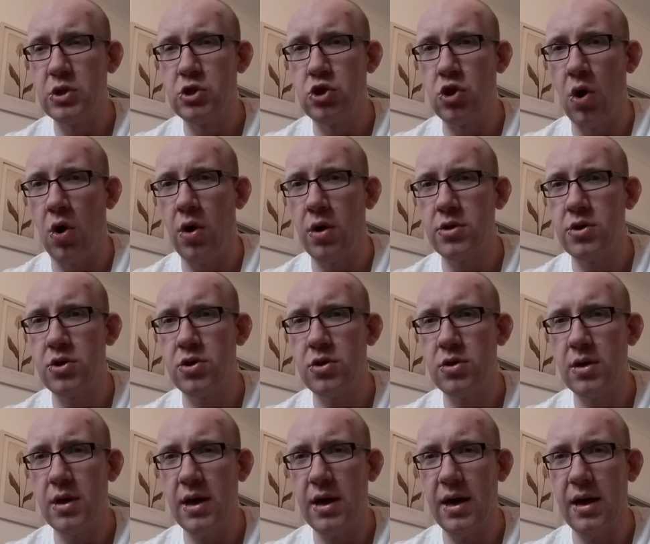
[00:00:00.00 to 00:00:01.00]

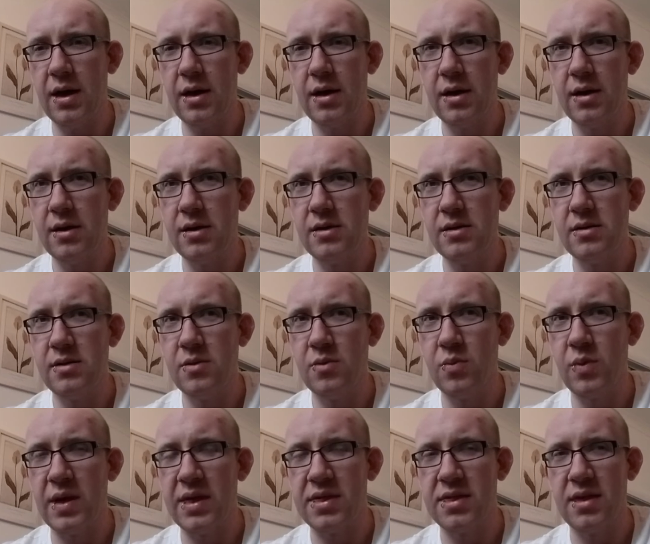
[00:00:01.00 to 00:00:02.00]
George
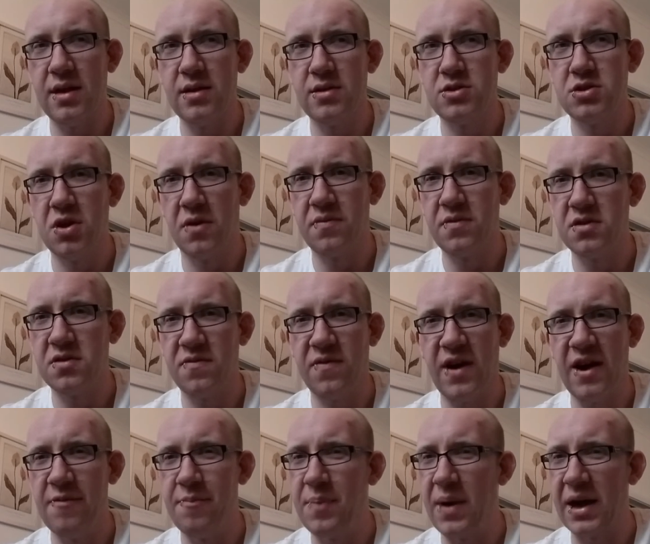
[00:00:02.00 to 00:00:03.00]
with Toughness
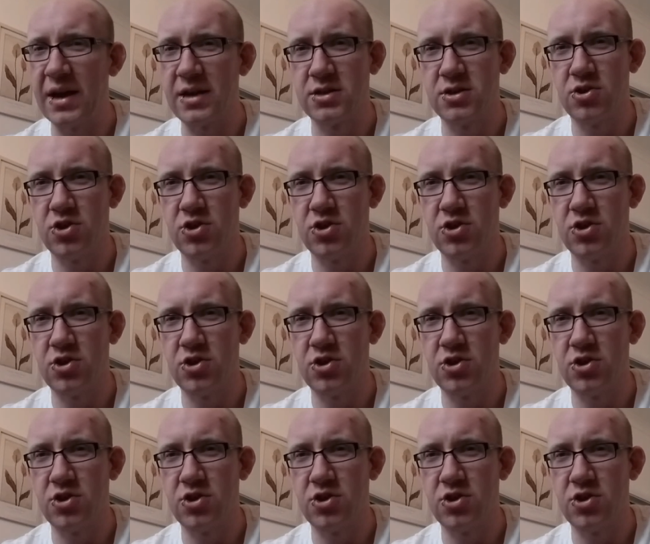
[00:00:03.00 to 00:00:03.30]
5 bikes,